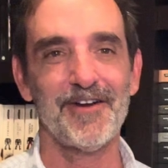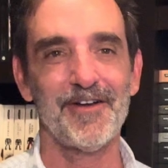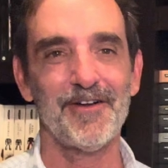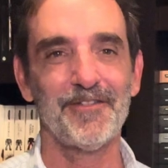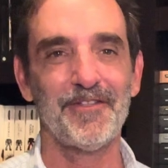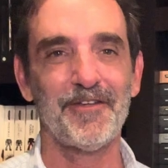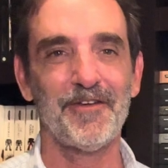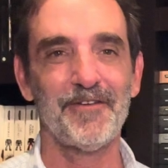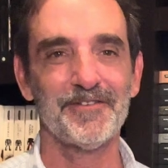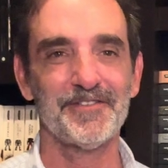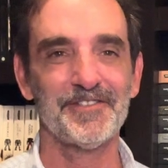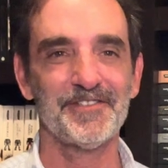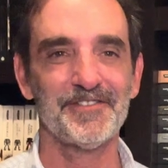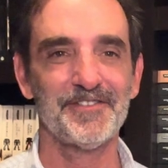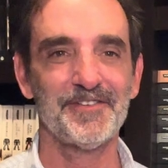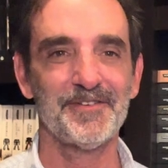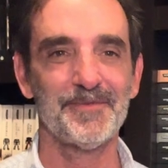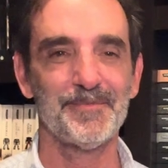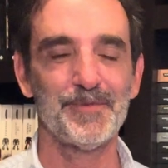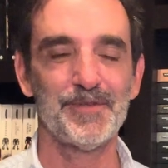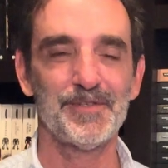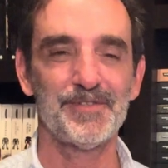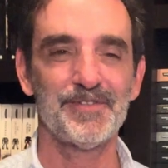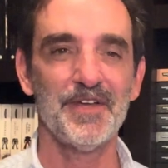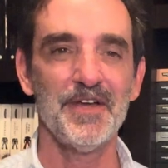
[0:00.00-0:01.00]
healthcare
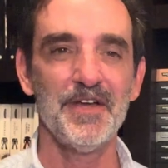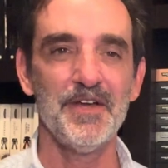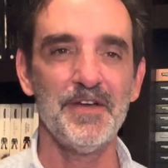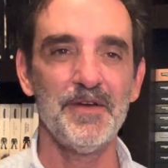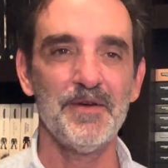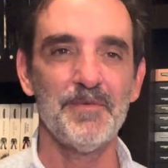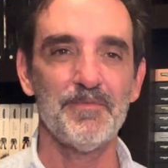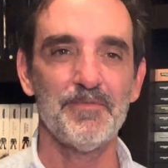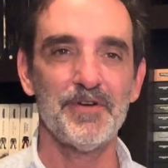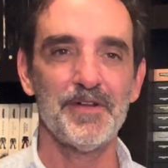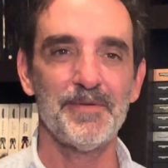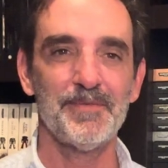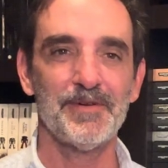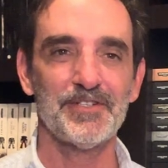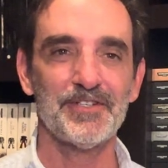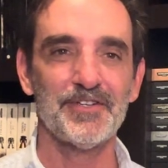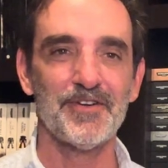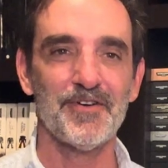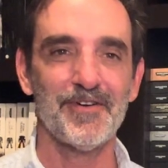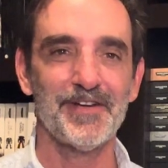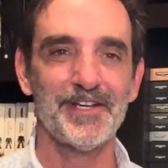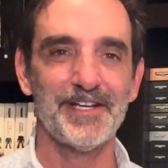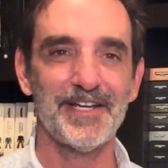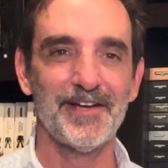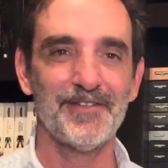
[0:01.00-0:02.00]
system is pretty much
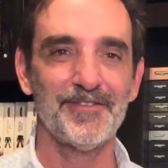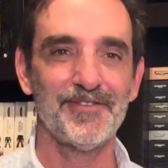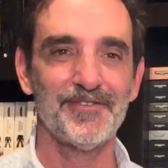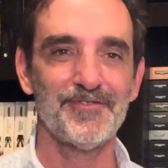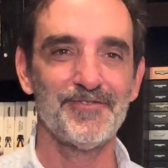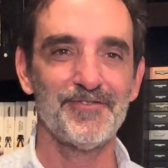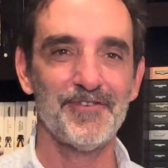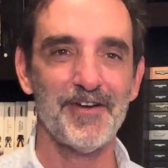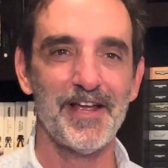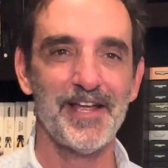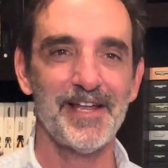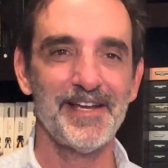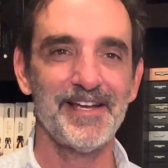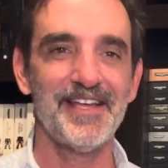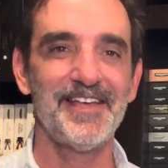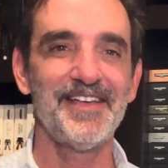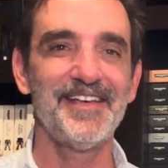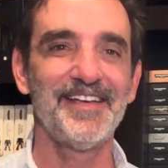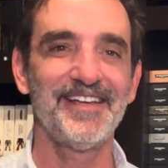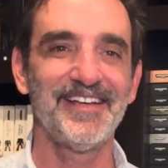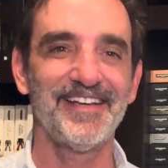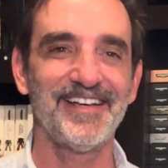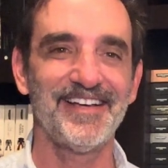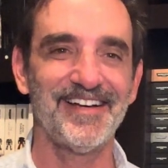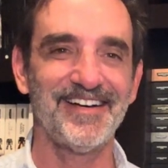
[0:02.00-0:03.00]
going down the drain
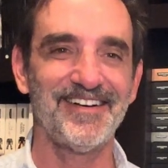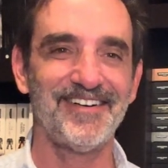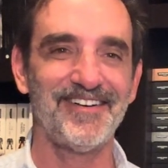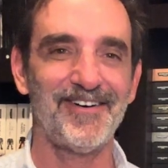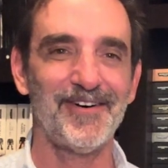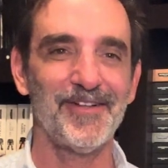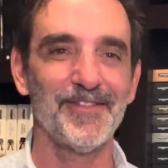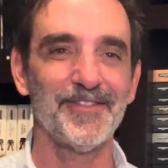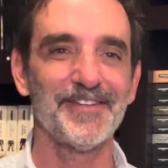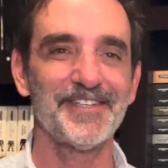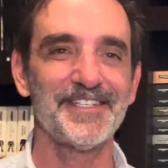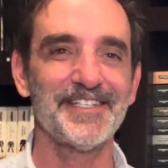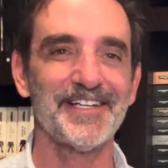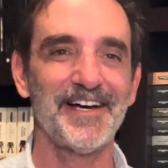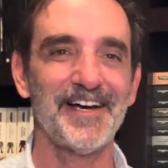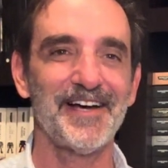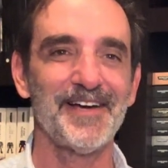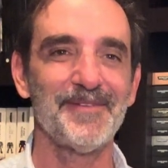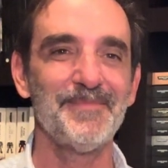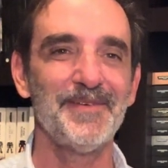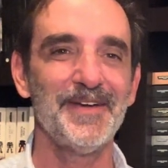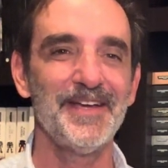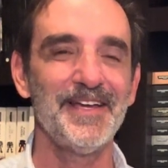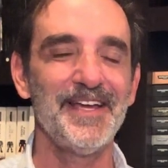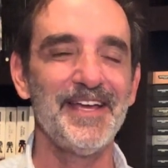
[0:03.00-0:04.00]
all the
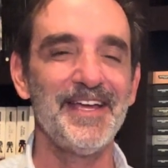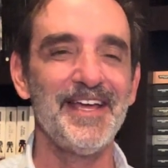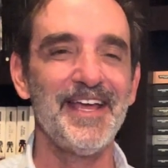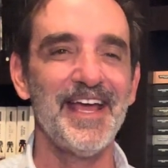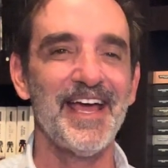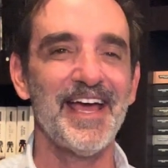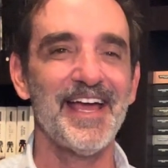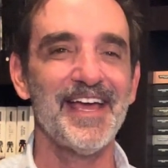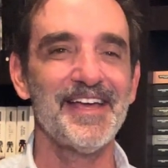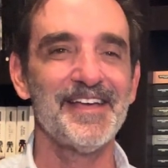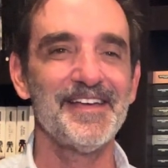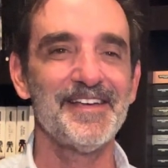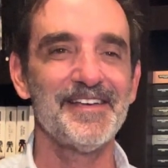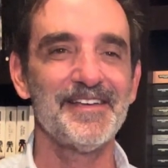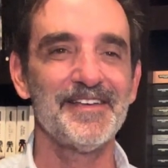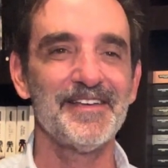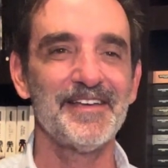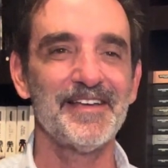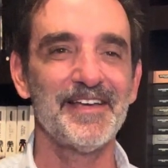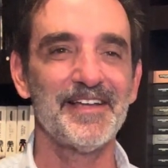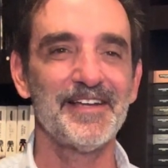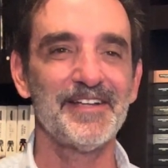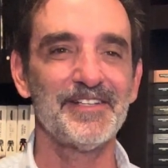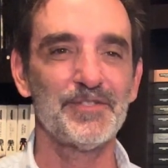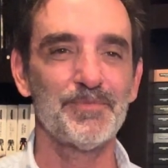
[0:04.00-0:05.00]
time. And,
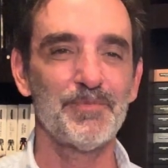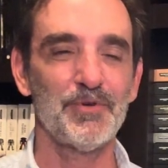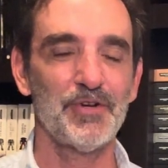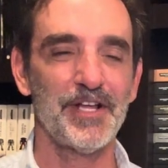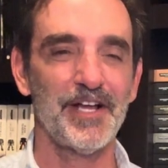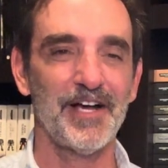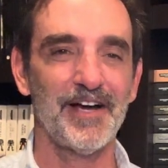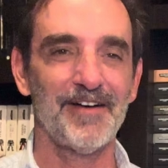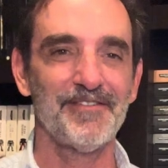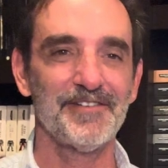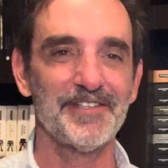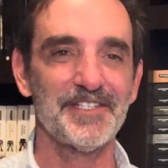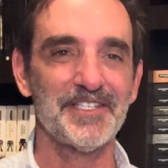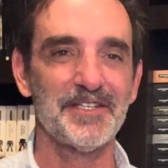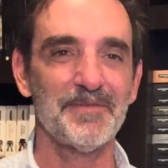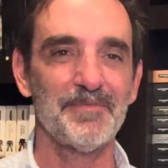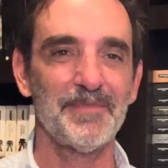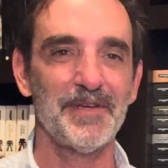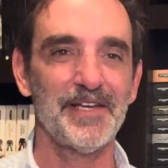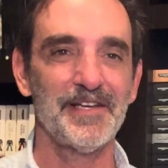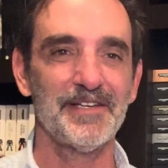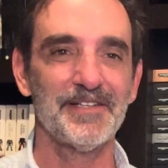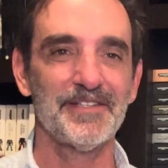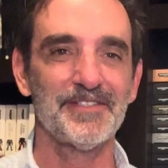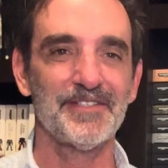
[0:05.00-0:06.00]
and it's pretty obvious to
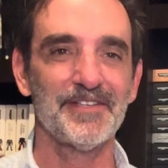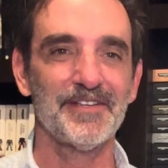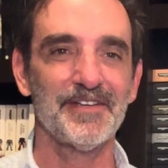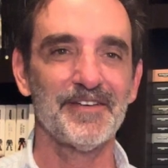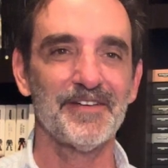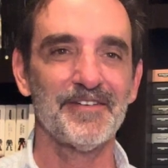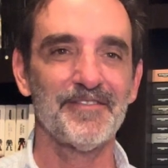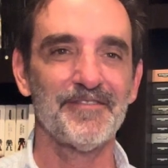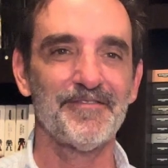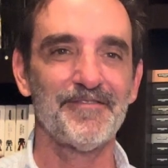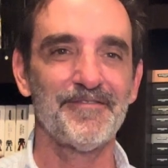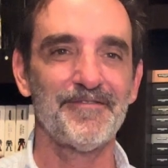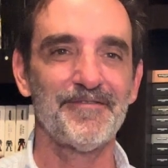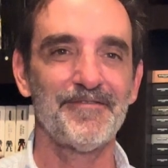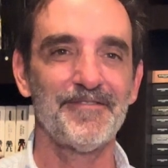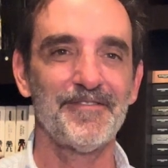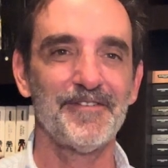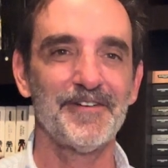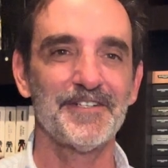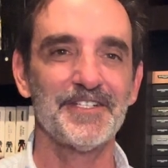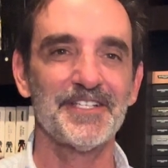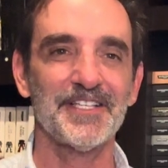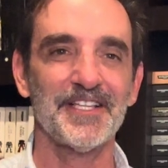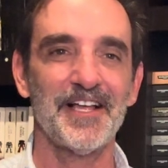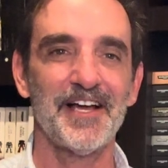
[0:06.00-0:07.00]
me as a
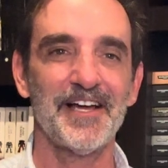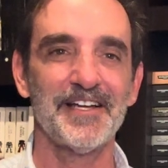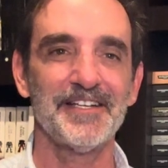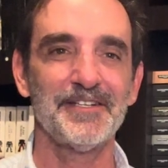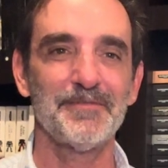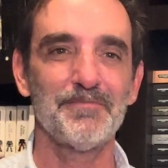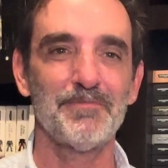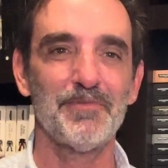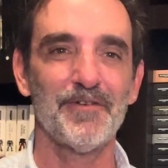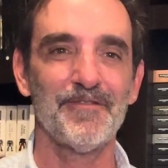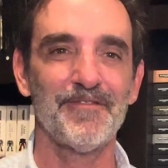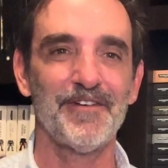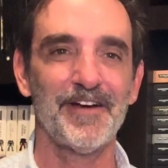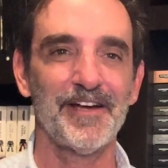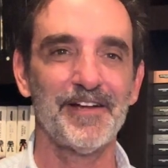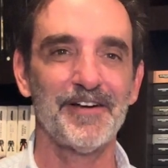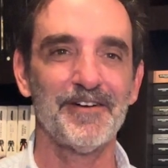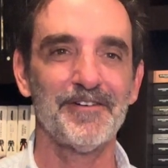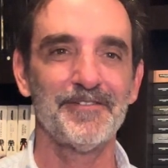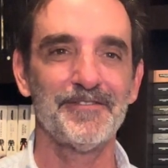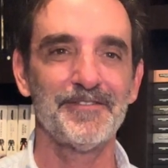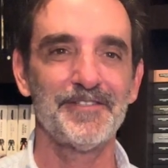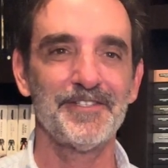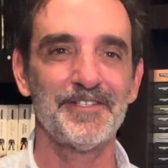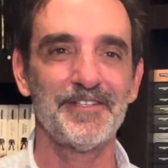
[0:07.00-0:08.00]
first line provider
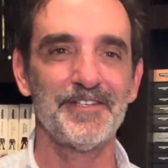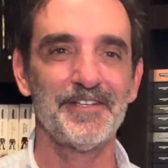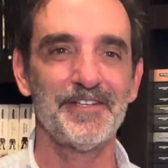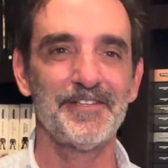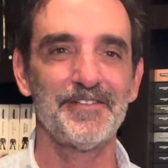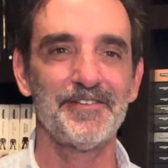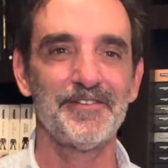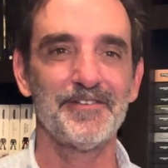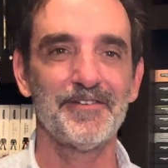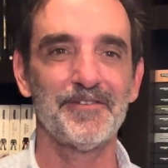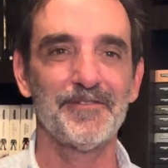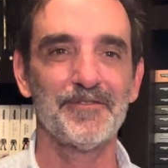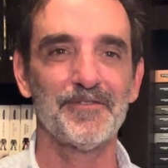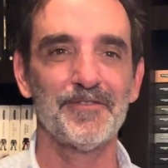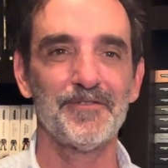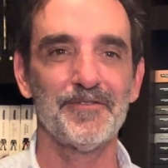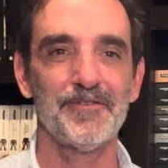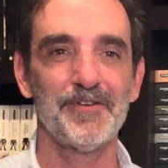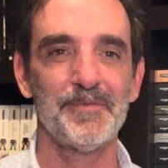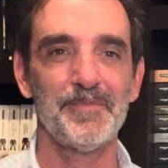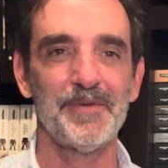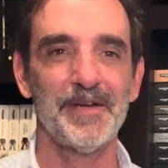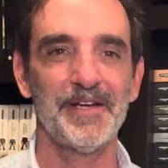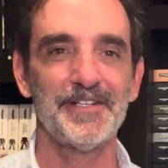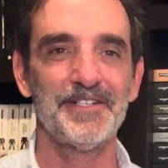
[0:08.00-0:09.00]
who's seeing, you know,
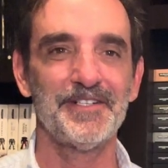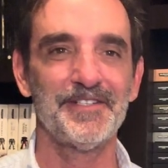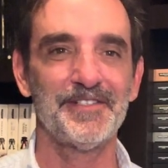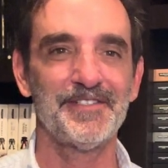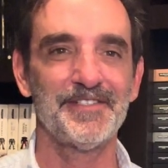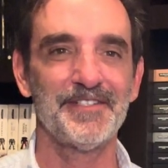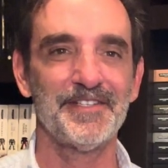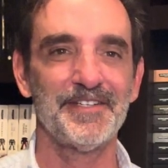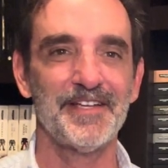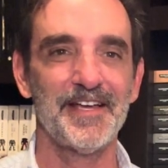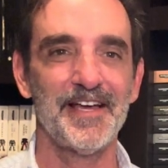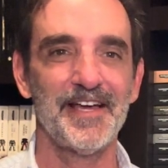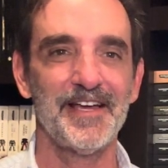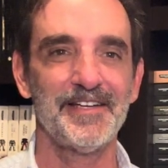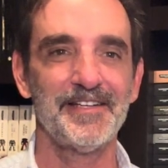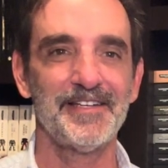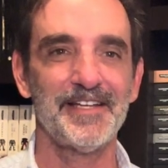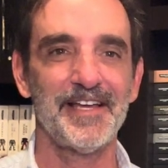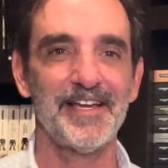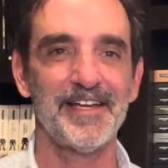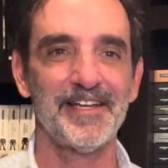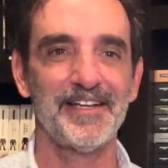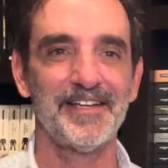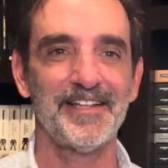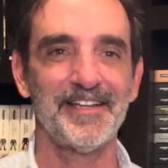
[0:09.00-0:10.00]
thirty patients a day,
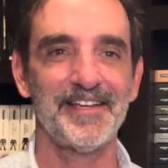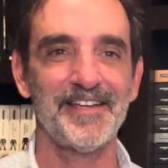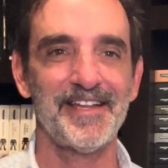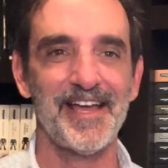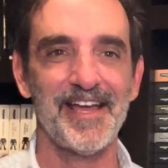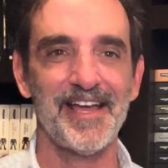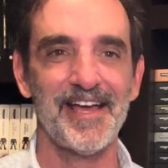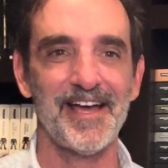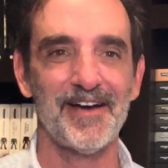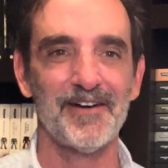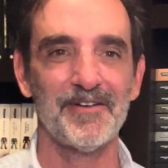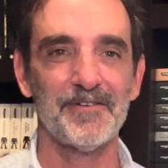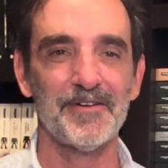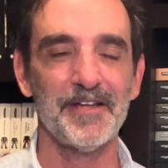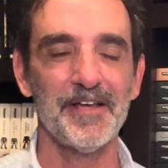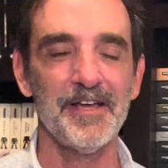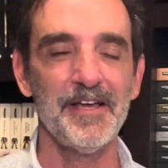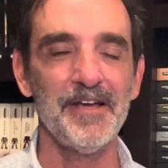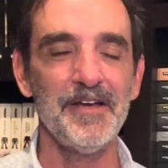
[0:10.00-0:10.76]
day in and day out.